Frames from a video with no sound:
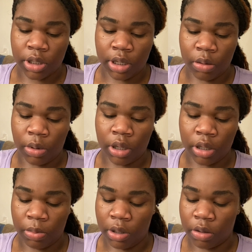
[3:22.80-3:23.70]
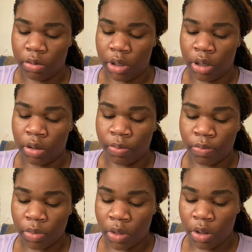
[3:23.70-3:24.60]
telling what could be on there.
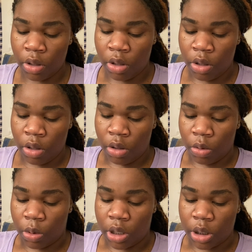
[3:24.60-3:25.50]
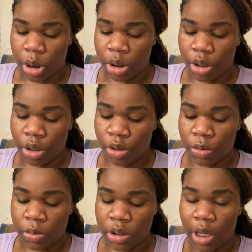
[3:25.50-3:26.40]
What germs.